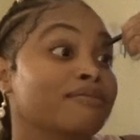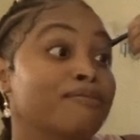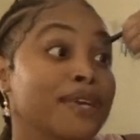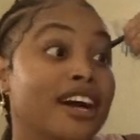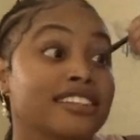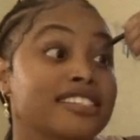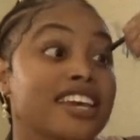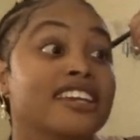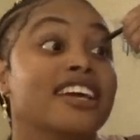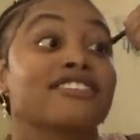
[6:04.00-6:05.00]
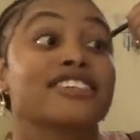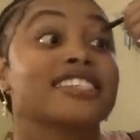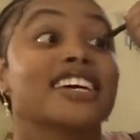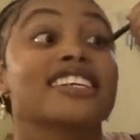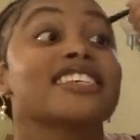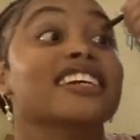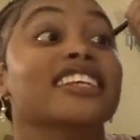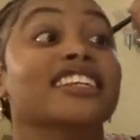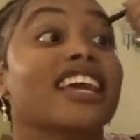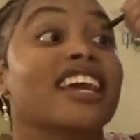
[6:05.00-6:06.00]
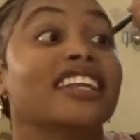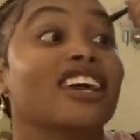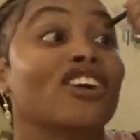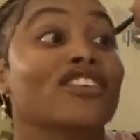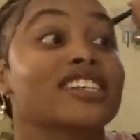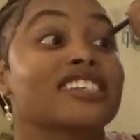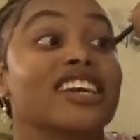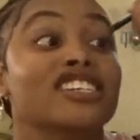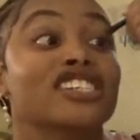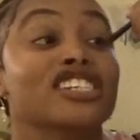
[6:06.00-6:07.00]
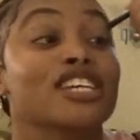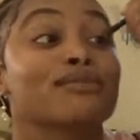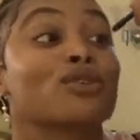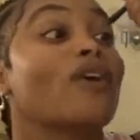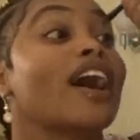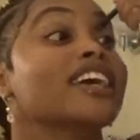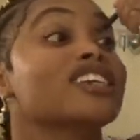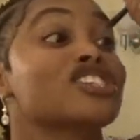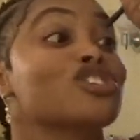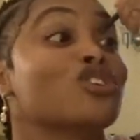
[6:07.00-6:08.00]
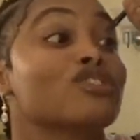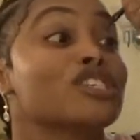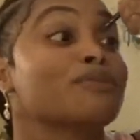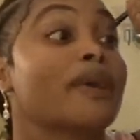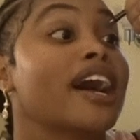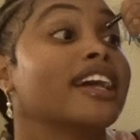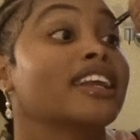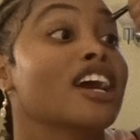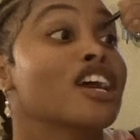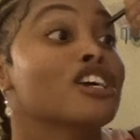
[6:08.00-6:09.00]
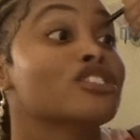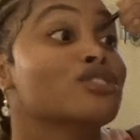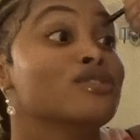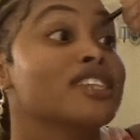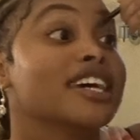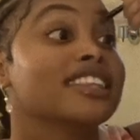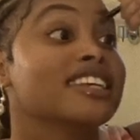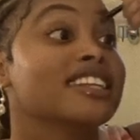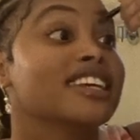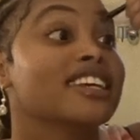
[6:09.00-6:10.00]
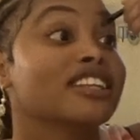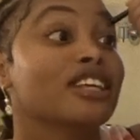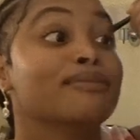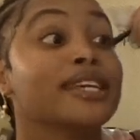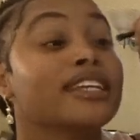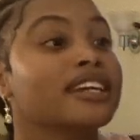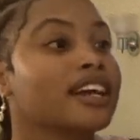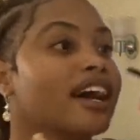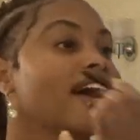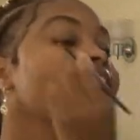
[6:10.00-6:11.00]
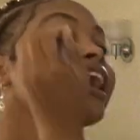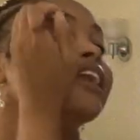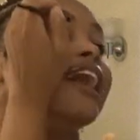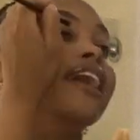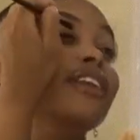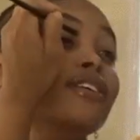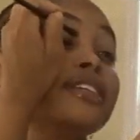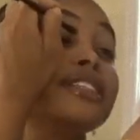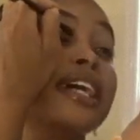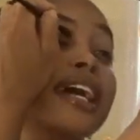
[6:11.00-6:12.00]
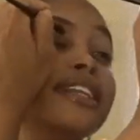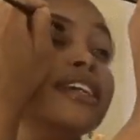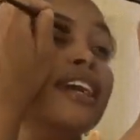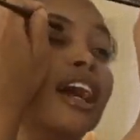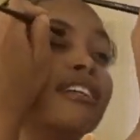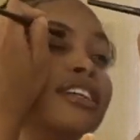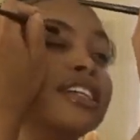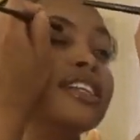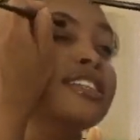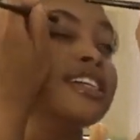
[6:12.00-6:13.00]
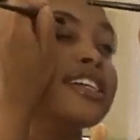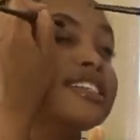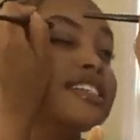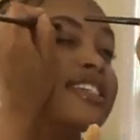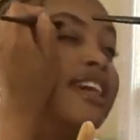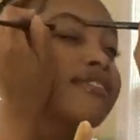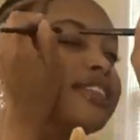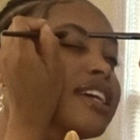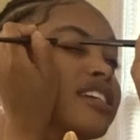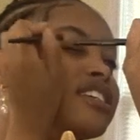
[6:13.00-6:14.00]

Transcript: Beyonce never says anything. They always say she keeps quiet, she don't respond to nothing in the media. And I noticed that De'arra does the same thing.